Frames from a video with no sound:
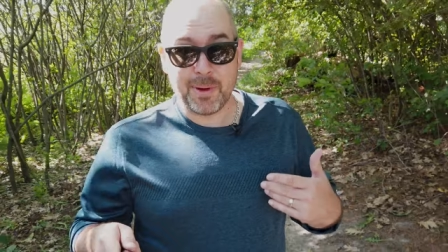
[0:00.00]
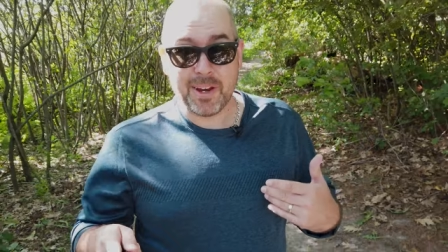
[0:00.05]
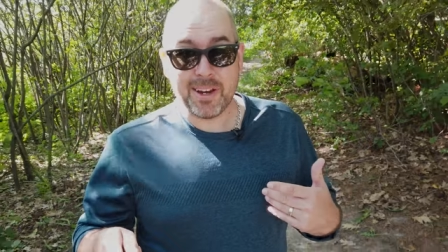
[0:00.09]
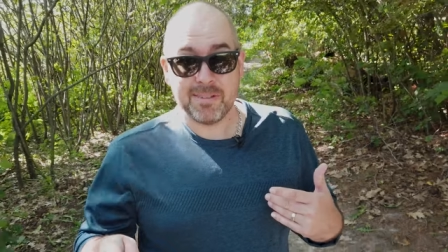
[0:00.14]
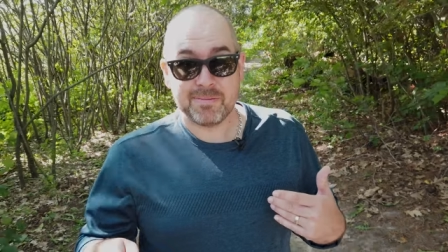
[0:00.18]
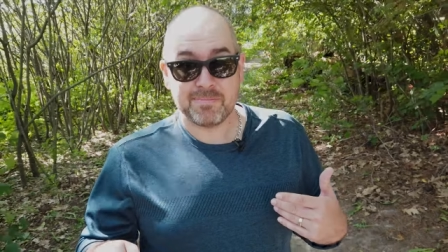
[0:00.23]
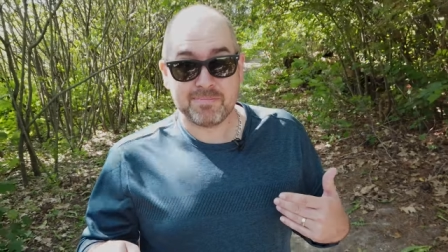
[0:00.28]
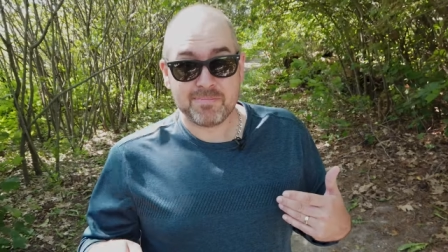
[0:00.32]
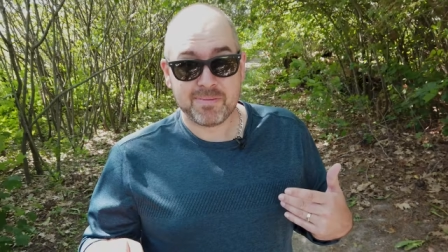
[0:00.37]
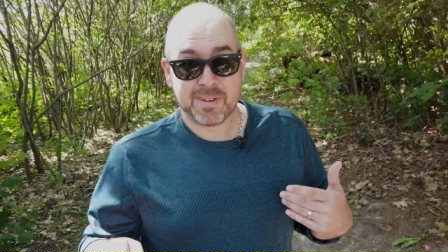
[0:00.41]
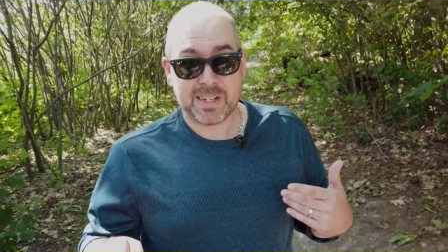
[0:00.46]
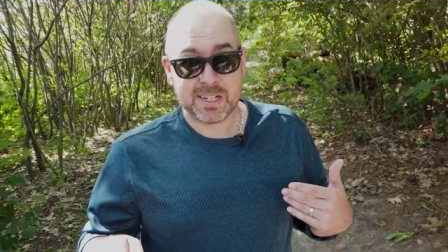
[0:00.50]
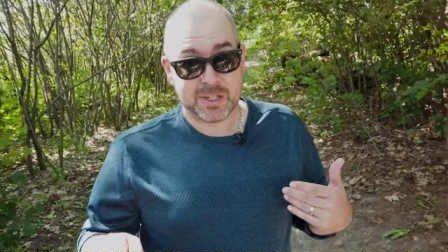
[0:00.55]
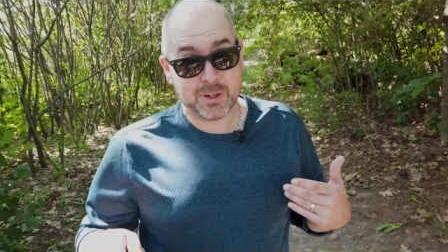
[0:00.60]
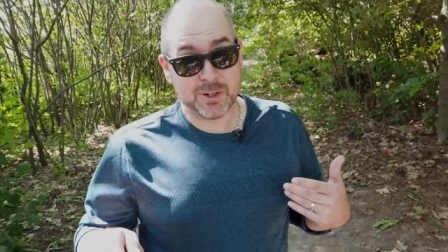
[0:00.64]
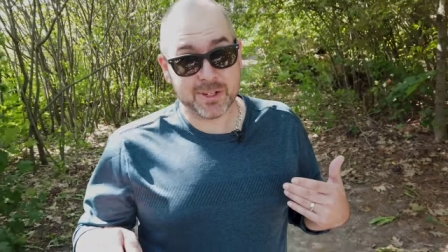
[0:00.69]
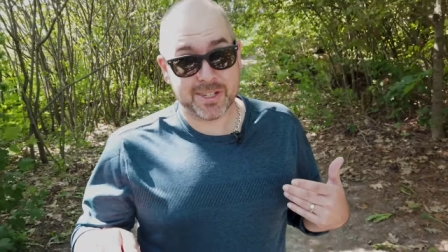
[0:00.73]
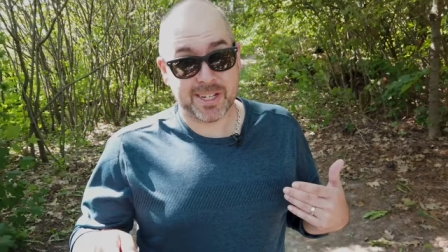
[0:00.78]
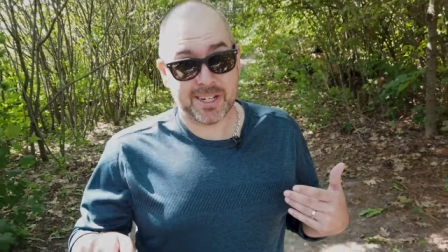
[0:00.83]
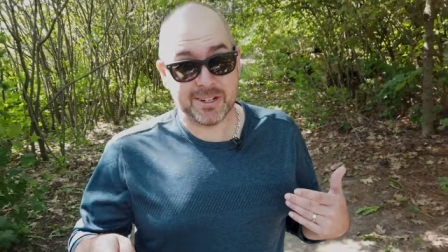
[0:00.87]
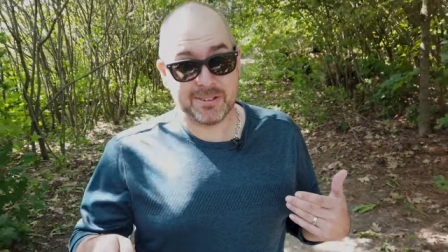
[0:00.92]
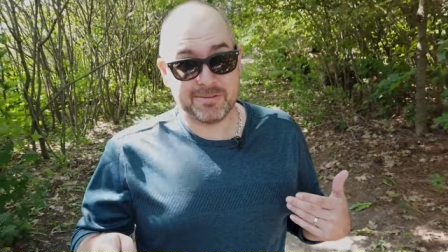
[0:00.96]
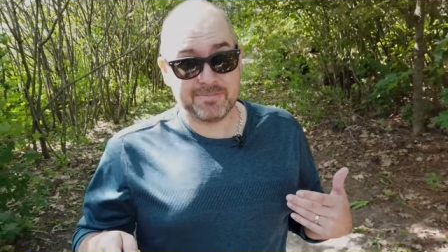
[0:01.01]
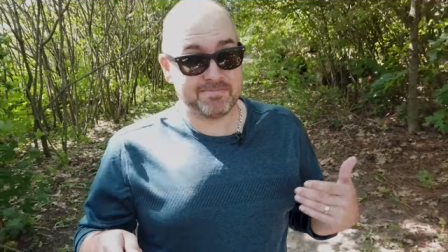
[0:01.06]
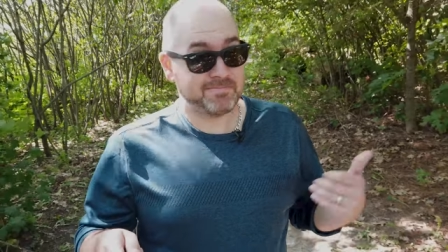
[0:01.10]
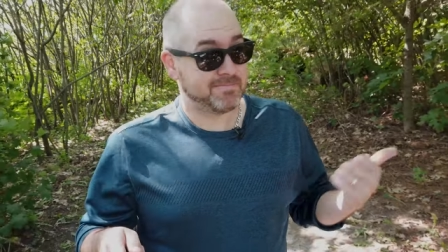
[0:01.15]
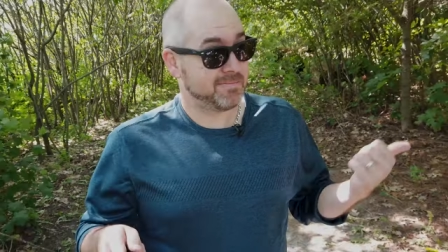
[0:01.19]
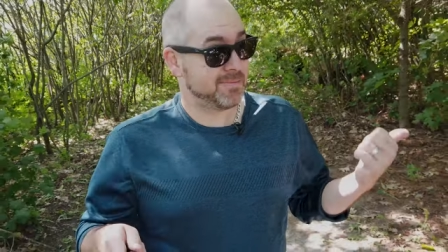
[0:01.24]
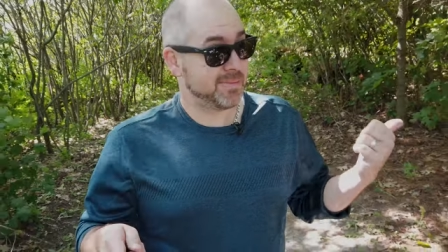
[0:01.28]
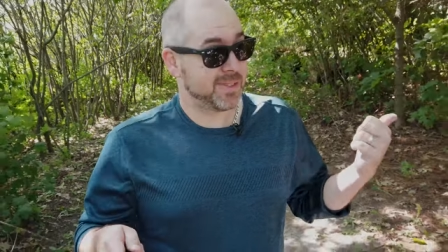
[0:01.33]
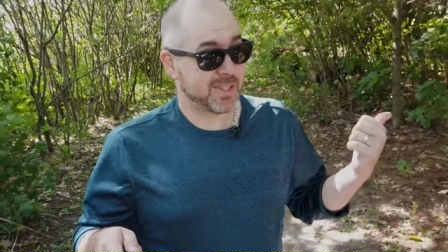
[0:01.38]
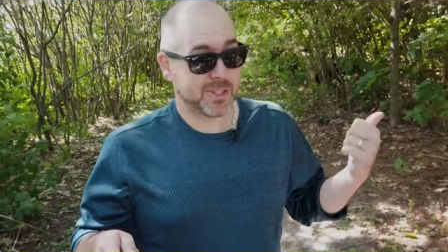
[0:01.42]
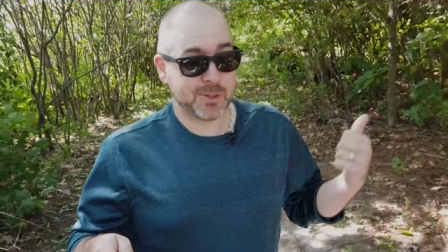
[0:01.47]
for me, turns out
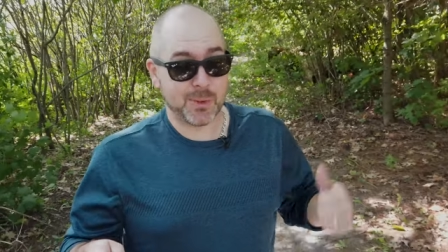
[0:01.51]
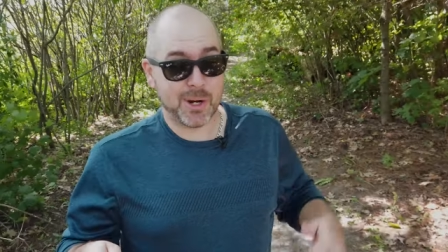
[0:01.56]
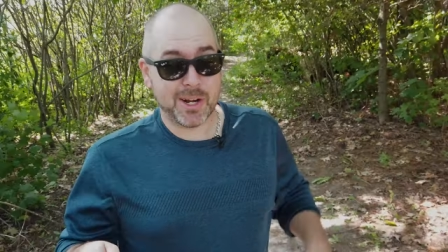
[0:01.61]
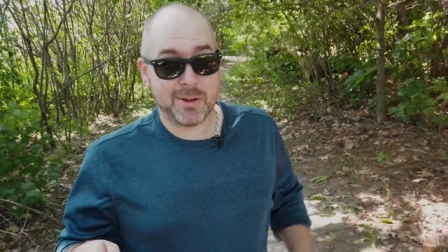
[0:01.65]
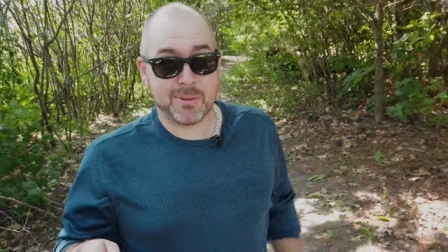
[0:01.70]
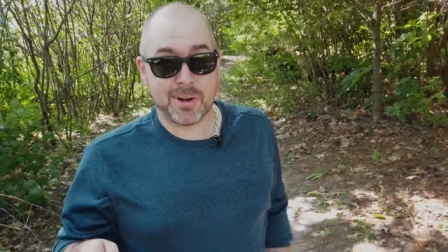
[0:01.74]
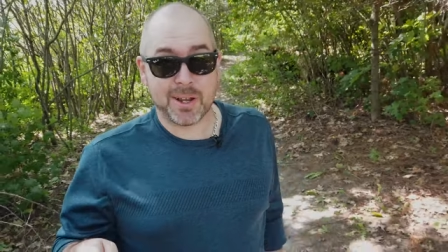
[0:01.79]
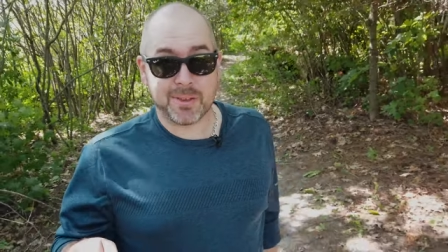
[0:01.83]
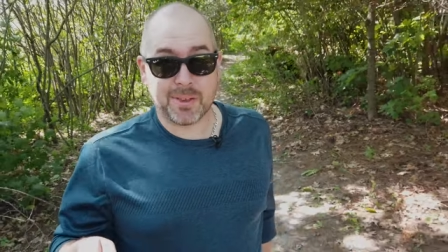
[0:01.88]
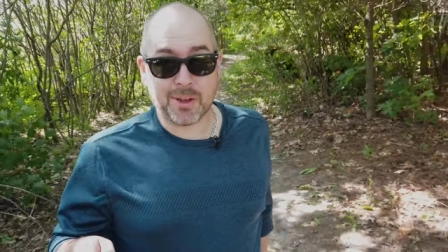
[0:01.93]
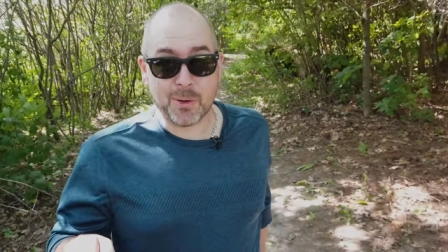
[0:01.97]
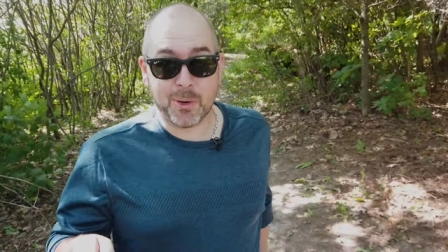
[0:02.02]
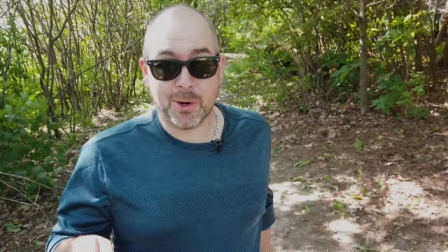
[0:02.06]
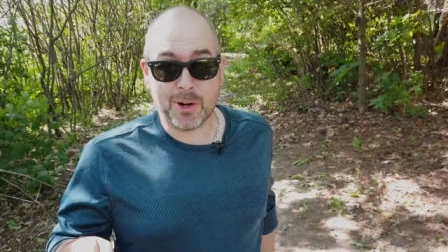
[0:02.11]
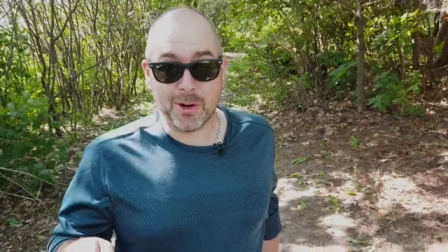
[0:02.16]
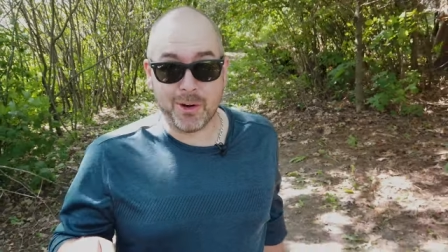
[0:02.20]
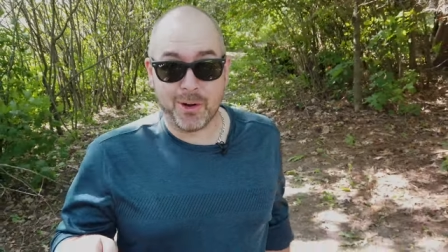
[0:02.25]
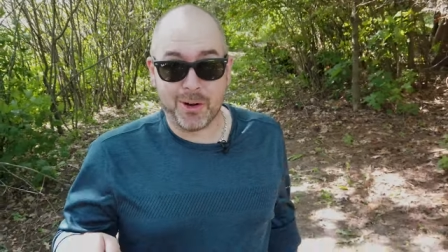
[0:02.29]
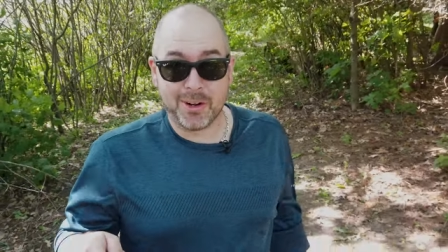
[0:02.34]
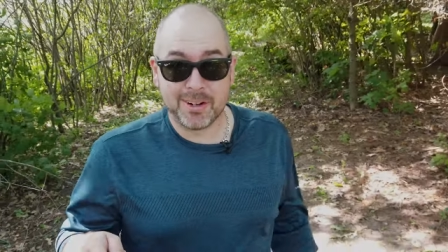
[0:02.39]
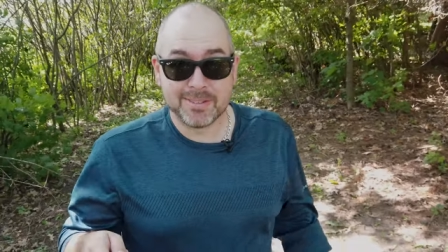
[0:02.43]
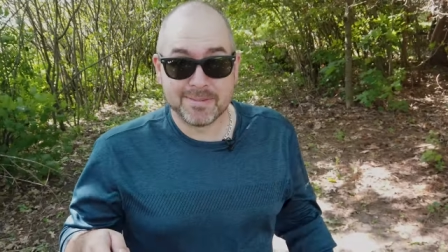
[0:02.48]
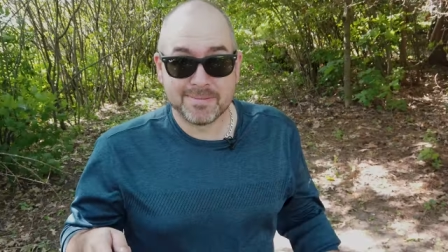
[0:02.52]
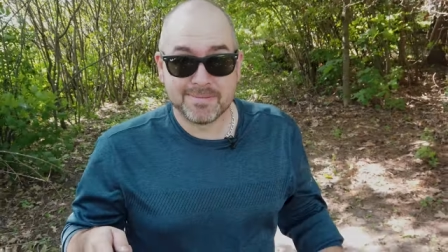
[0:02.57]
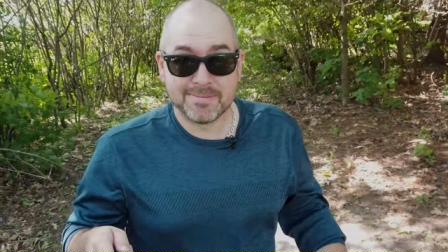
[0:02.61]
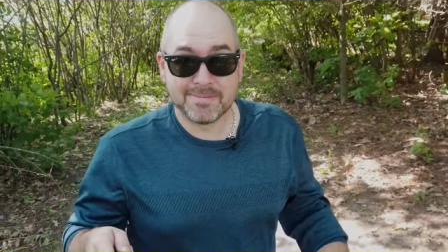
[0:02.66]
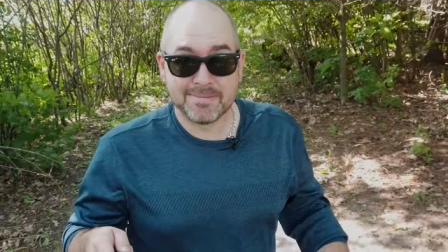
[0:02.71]
it's right around the corner.